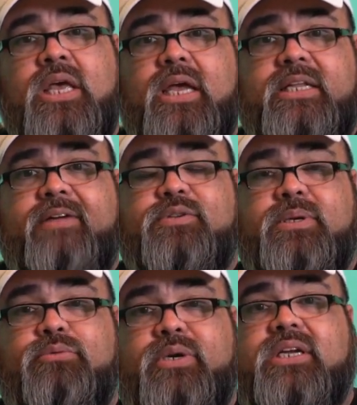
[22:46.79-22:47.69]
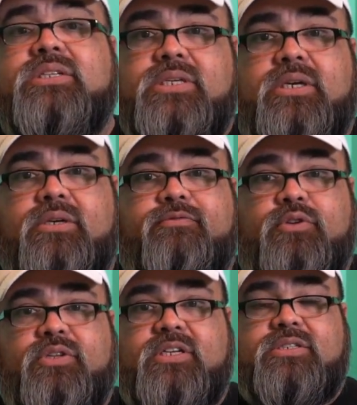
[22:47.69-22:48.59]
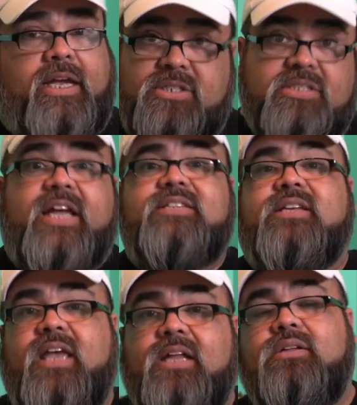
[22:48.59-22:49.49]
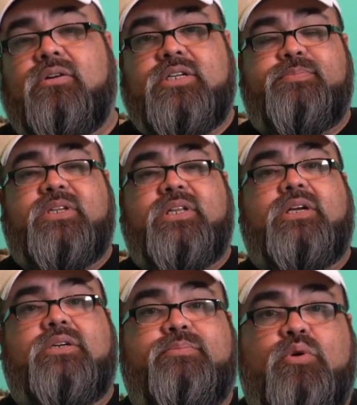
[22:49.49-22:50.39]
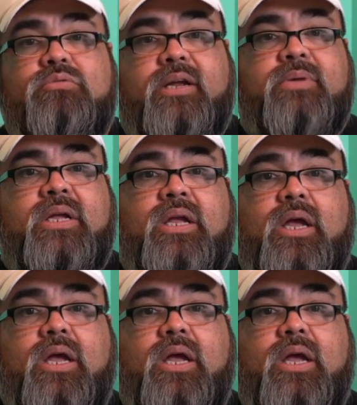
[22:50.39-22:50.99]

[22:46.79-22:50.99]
and they have to be reconsidered for this exercise again, or this particular program,